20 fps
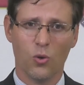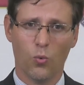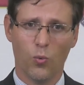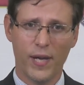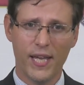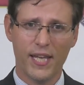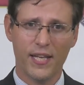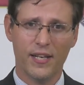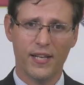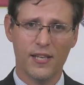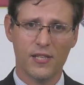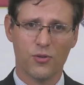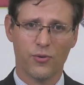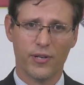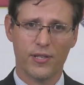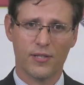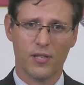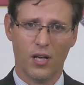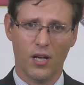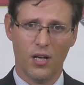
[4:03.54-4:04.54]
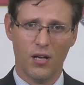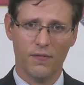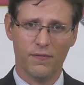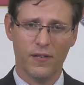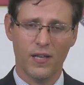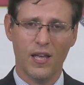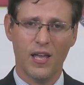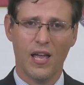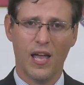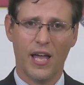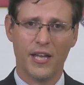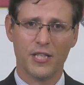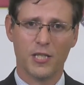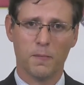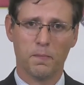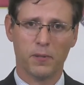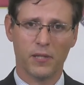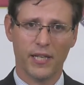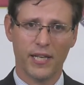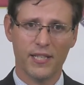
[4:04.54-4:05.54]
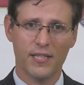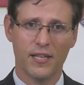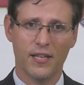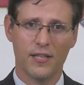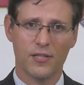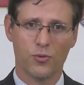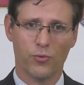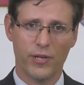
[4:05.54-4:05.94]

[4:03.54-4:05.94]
weaken his resolve and deplete his